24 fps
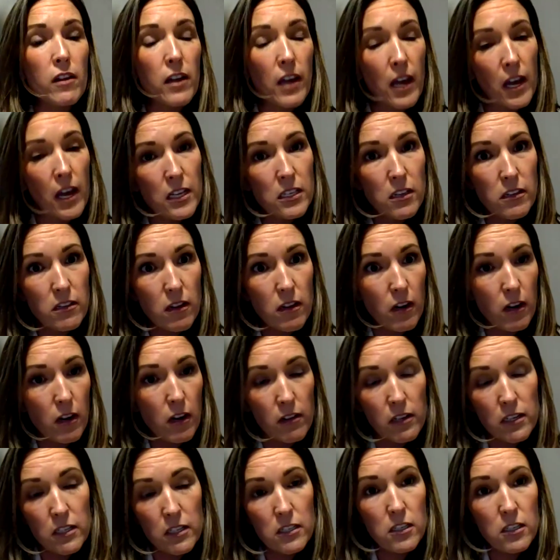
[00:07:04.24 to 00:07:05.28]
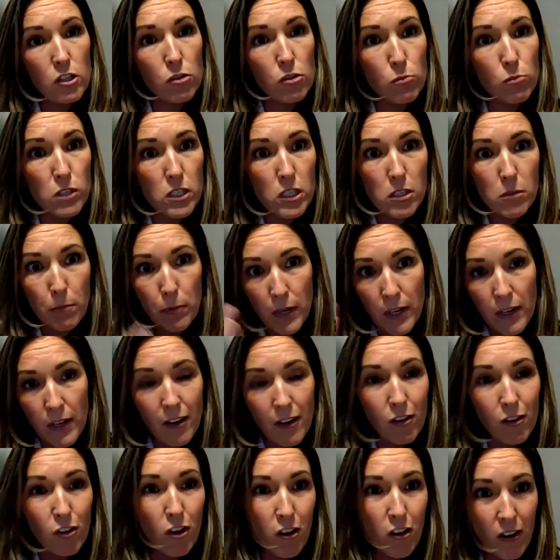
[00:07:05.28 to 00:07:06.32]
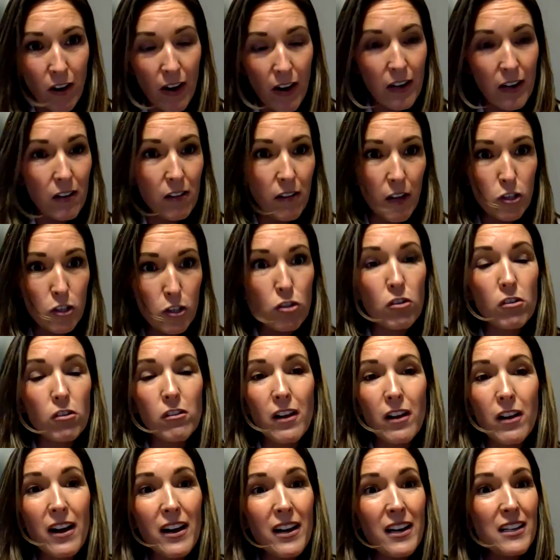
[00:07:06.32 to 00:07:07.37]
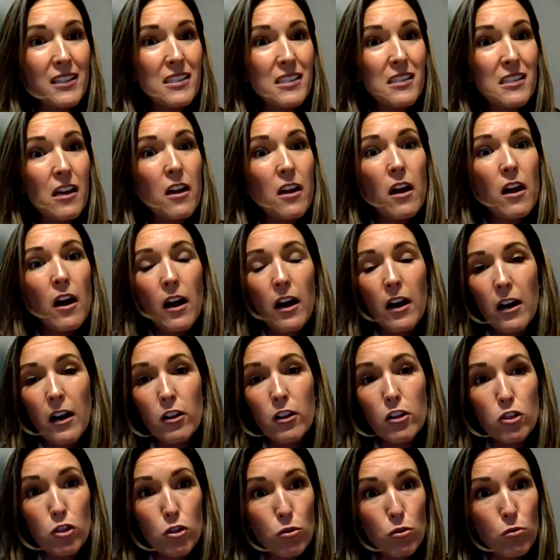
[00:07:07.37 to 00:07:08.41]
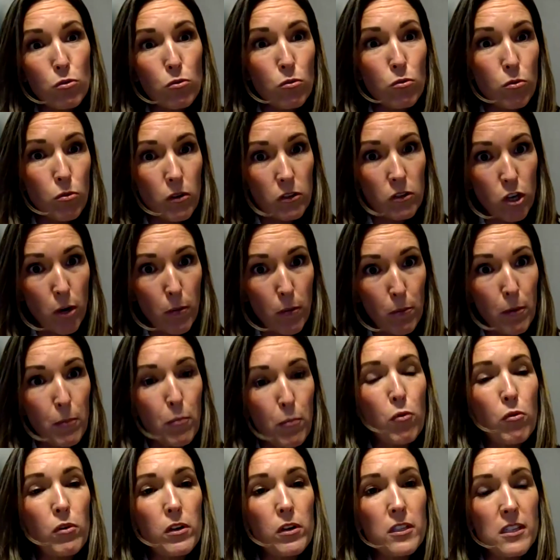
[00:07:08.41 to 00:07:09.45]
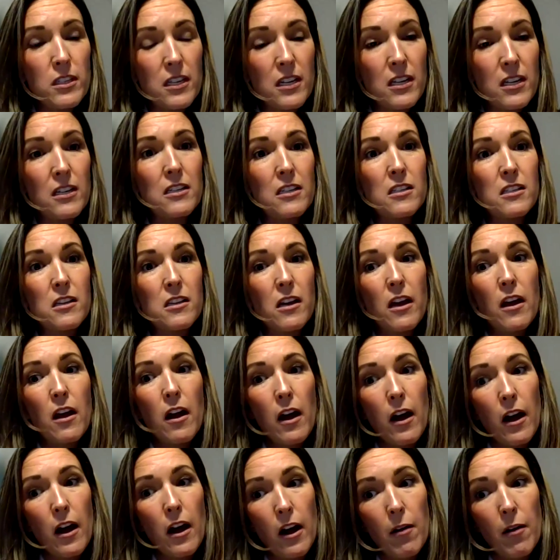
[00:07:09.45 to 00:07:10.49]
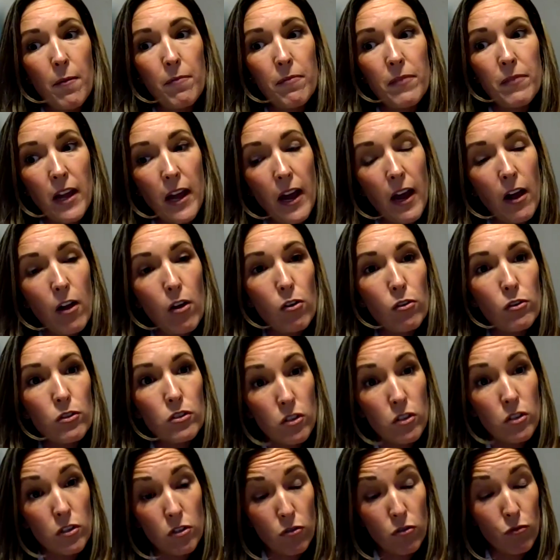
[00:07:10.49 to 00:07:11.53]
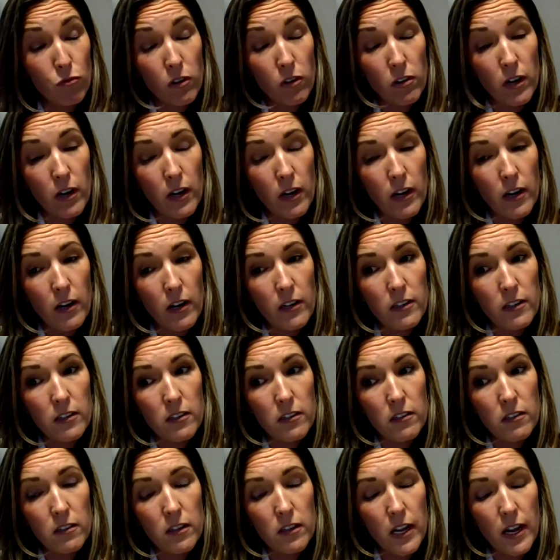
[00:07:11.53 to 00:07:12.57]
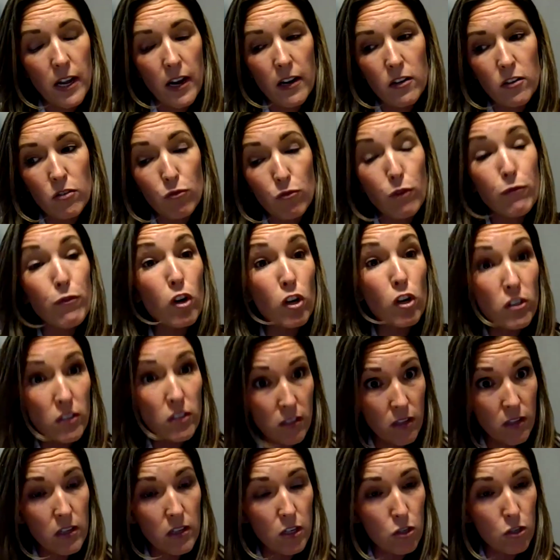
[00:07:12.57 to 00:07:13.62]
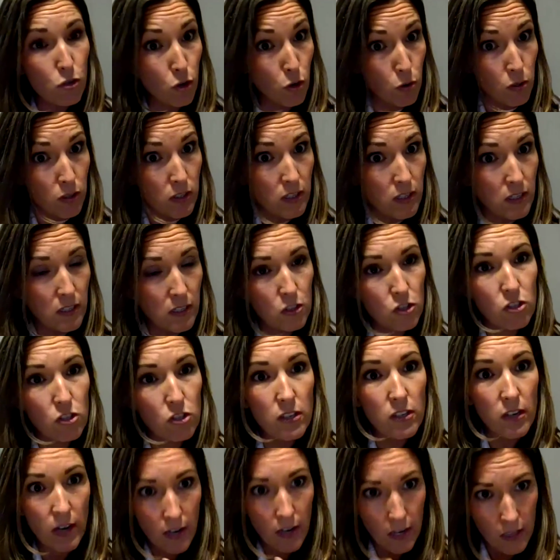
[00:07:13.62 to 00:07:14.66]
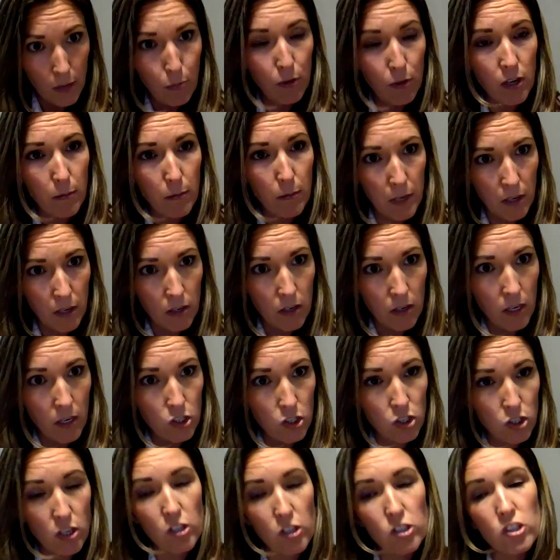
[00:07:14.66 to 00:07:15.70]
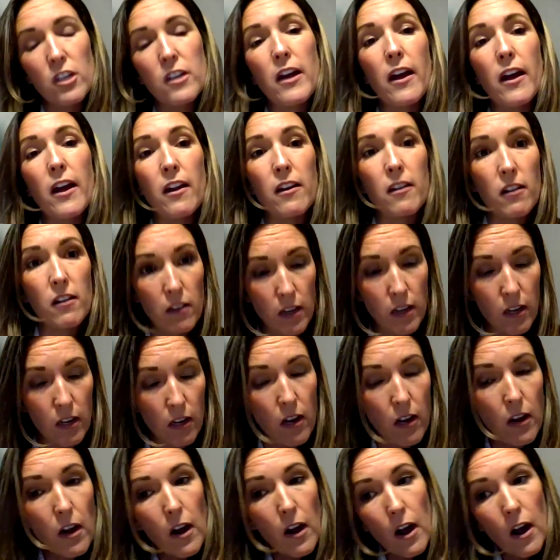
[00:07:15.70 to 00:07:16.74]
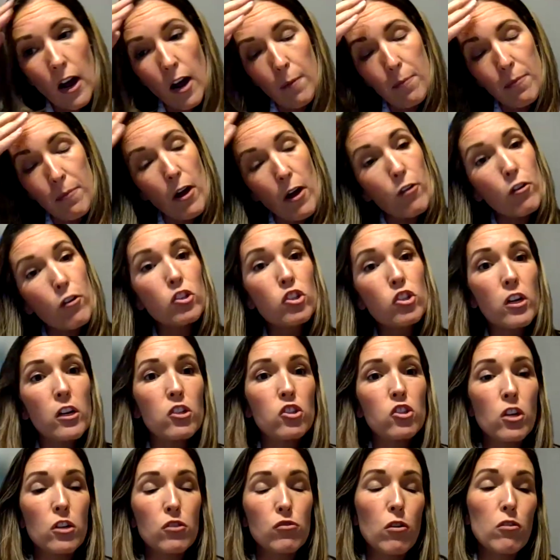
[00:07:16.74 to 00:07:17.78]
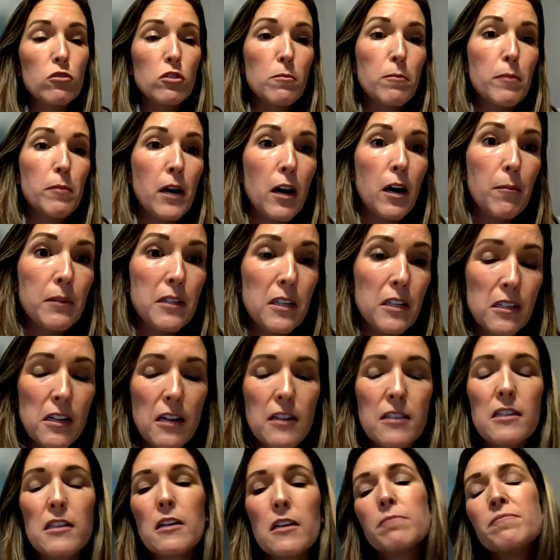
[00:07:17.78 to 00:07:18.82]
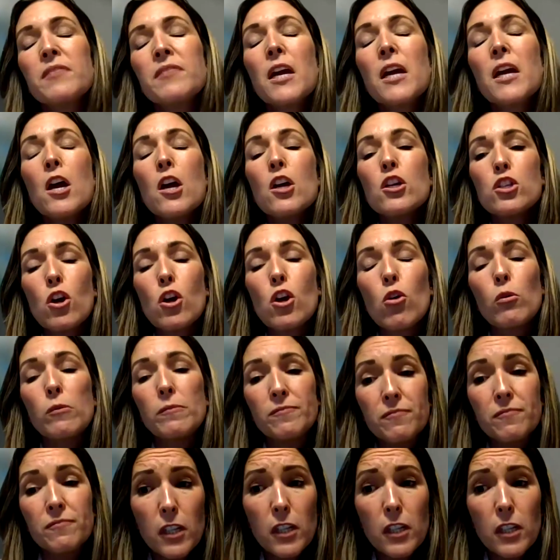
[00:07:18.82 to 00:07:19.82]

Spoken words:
the case, the decision was split along ideological lines. The 2 Trump appointees held that reversed the district court's decision denying the preliminary injunction, and the other judge, Judge Rosenbaum, dissented. So